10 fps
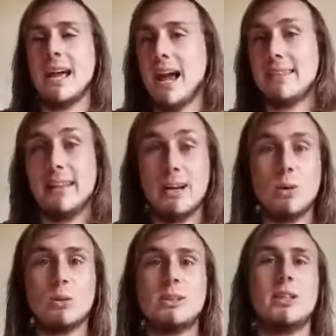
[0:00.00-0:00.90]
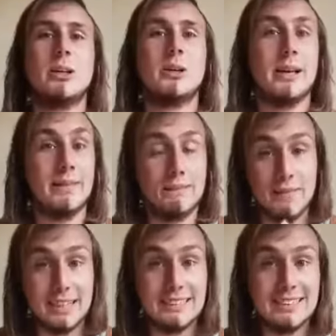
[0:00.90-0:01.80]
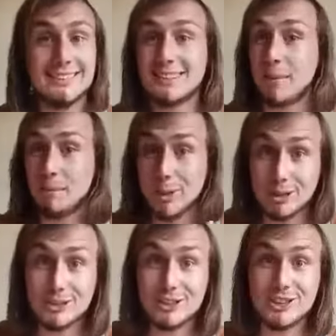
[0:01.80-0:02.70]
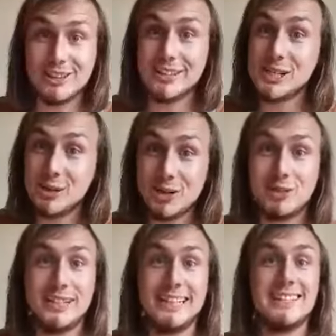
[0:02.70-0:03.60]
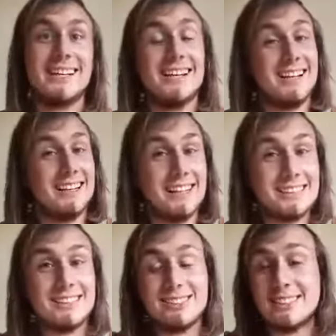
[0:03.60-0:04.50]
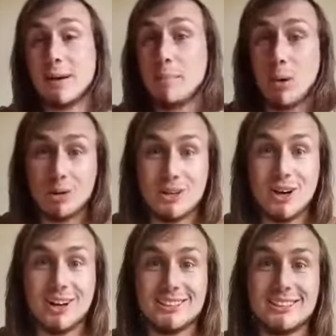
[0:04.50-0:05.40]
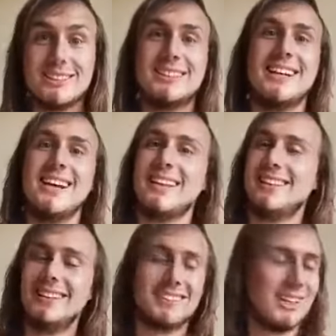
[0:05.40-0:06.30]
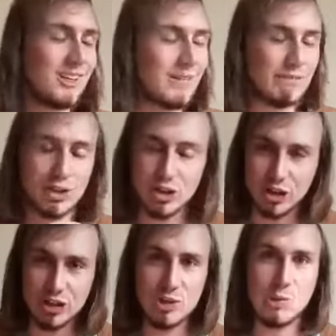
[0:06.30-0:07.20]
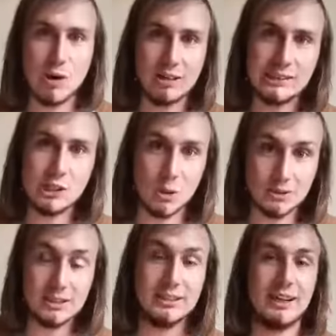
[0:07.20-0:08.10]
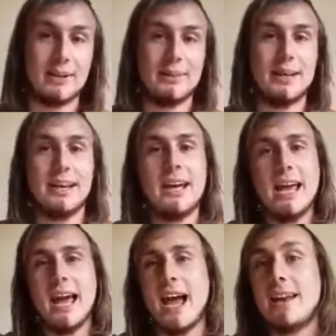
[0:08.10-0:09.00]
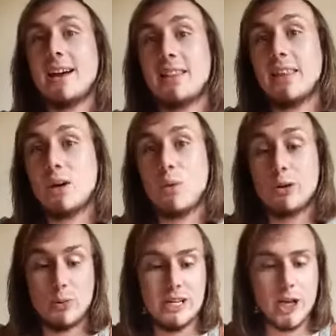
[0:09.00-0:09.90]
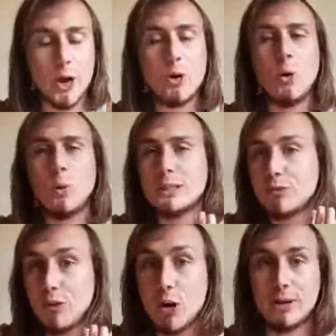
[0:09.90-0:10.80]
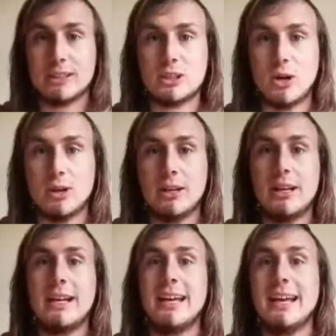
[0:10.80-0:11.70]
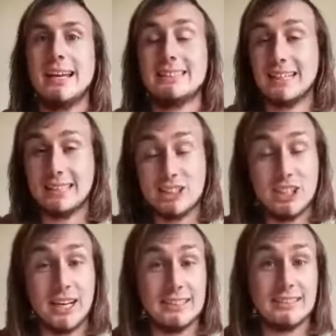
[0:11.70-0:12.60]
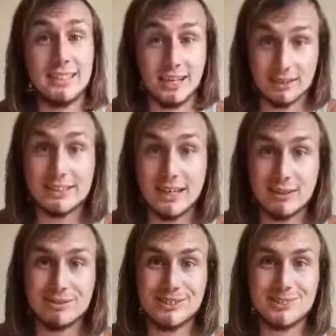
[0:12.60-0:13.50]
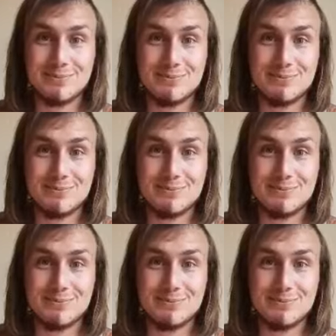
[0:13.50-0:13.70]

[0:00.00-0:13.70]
And then also invest in some books that you can read, listen to some podcasts. There's a lot of good quality content out there. And I think what we don't always focus on is educating ourselves.